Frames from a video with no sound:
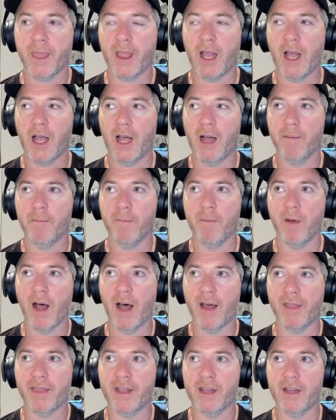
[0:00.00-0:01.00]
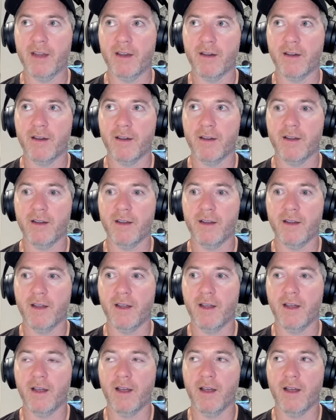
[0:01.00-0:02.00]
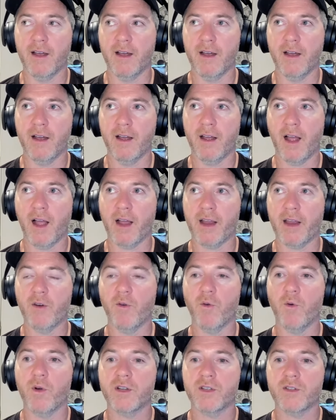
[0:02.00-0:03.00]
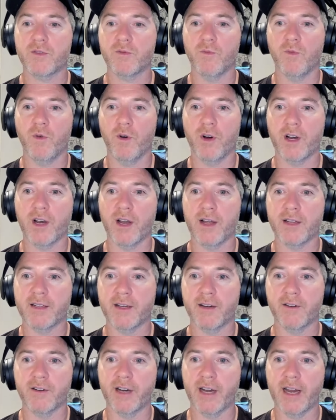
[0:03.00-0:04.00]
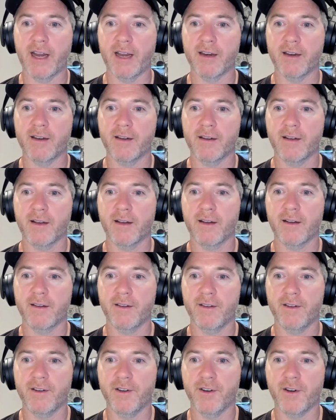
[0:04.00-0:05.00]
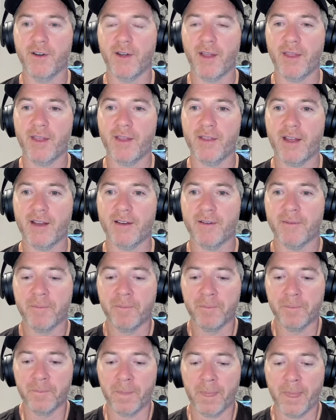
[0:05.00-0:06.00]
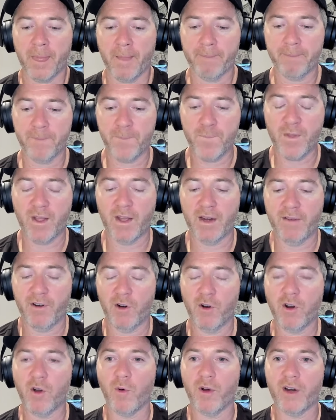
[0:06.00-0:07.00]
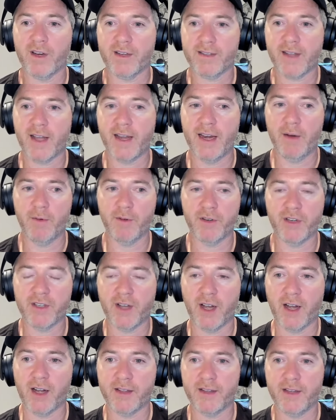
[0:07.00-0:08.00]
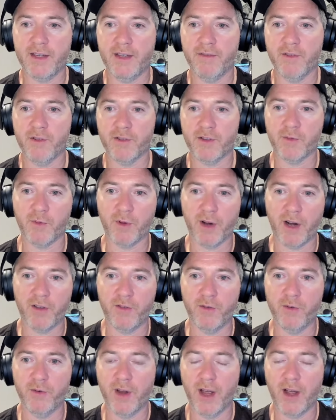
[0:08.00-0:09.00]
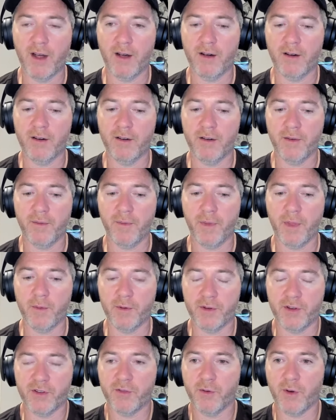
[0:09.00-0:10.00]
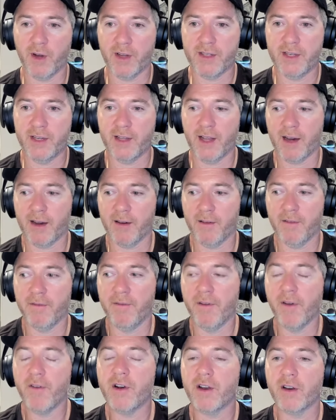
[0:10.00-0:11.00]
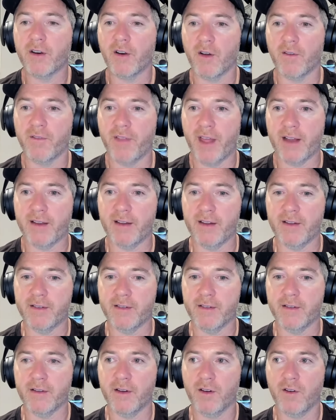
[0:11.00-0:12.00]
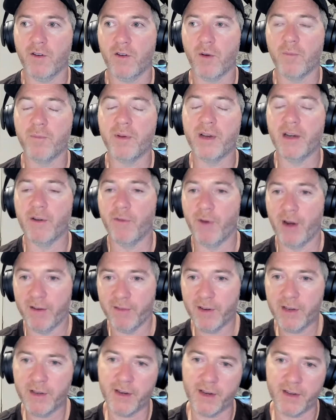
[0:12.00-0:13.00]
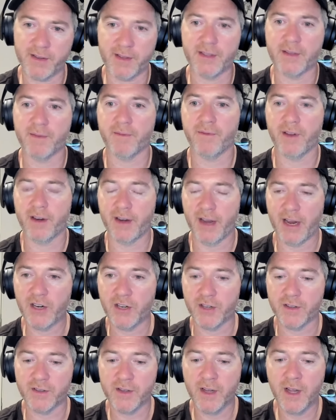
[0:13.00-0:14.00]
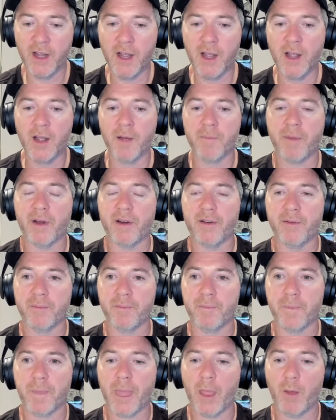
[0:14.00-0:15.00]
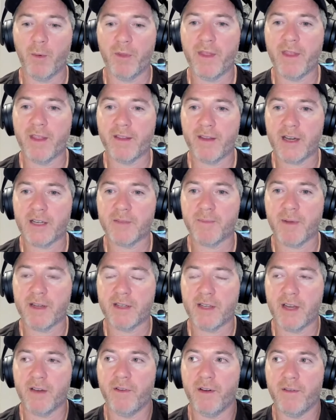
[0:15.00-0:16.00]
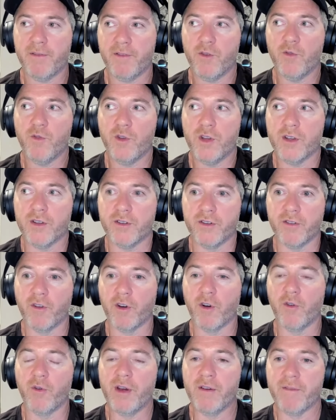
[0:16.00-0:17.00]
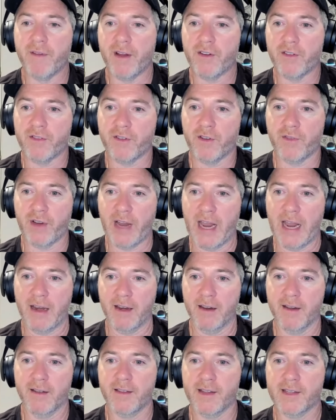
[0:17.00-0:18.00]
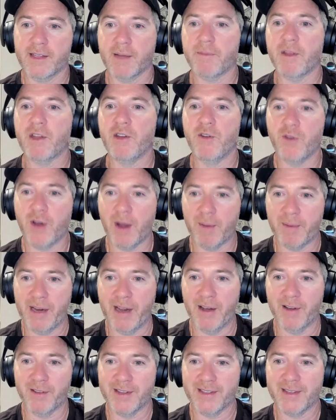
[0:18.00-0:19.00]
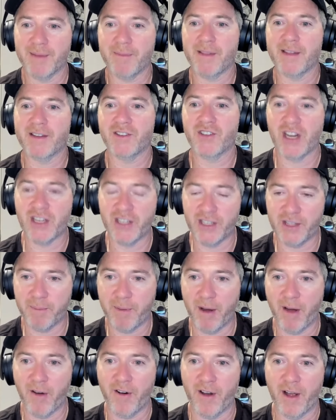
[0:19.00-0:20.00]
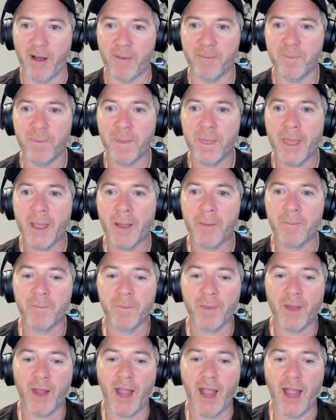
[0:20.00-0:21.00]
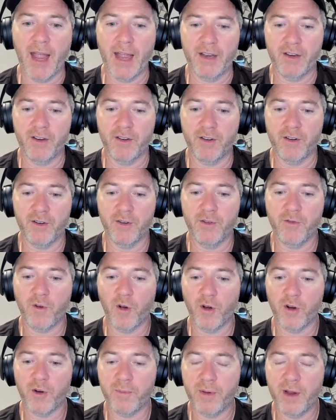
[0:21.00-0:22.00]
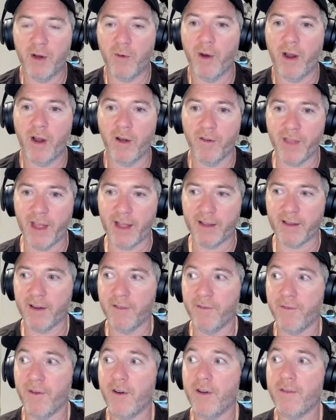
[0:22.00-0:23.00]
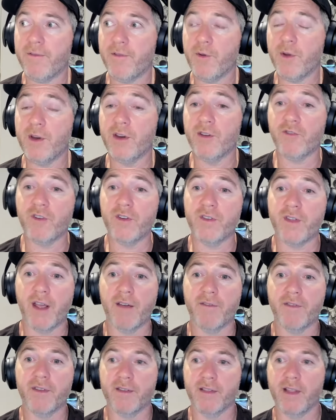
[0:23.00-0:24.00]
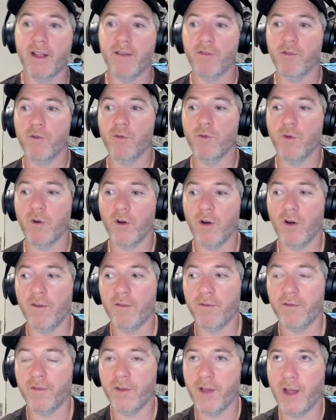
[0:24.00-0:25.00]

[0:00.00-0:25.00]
I think I can always work later on again. I think that, and if I look at what I studied, which is IT versus what I do now, which is still IT, like very little of that is completely relevant. Yes, there's some foundations, but within the tech space, every few years, you've got to reinvent yourself again. There's something new coming out. There's something that's changing the paradigm. And you've got to be aware of that. And very few industries have this level of